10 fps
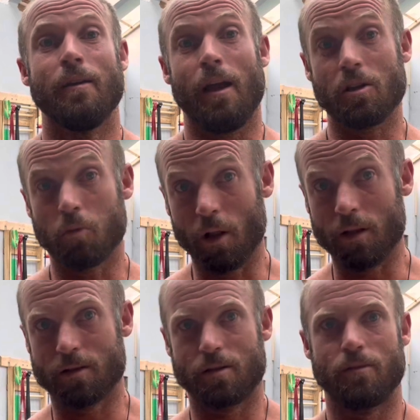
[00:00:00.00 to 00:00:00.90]
as well
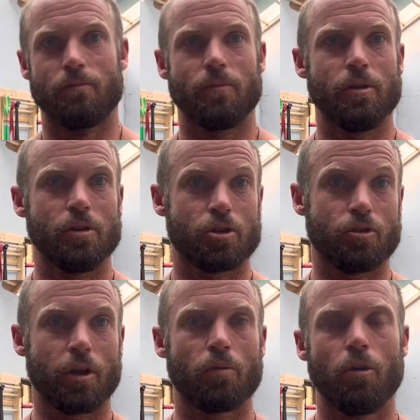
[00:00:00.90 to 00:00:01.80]
as the
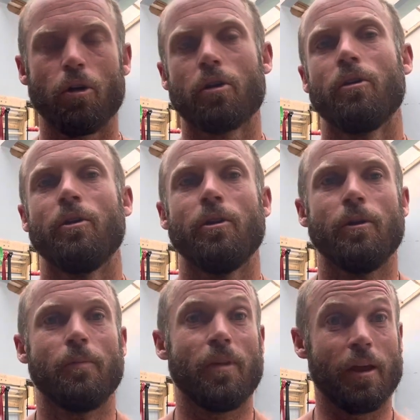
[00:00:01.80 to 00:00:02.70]
strength work,
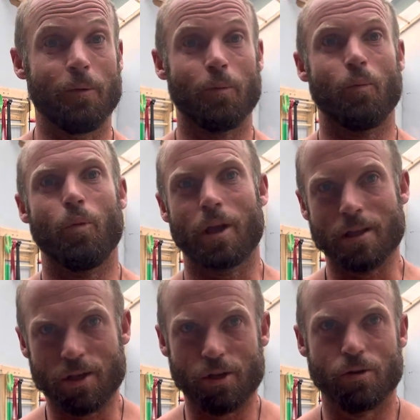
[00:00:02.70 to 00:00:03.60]
then we
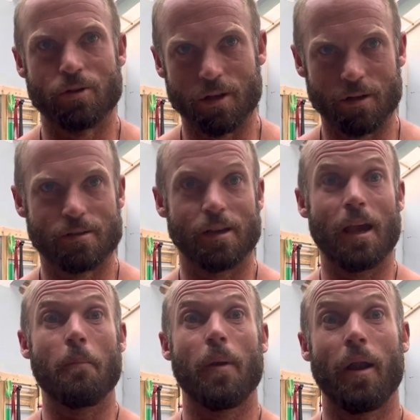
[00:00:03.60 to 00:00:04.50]
continue to
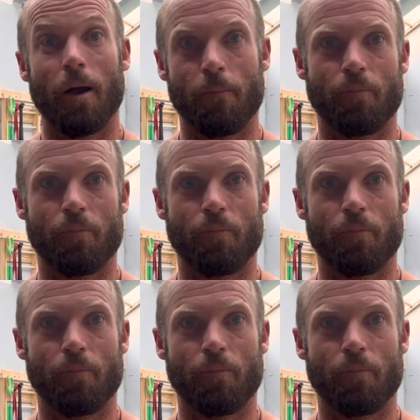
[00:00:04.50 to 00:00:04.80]
get better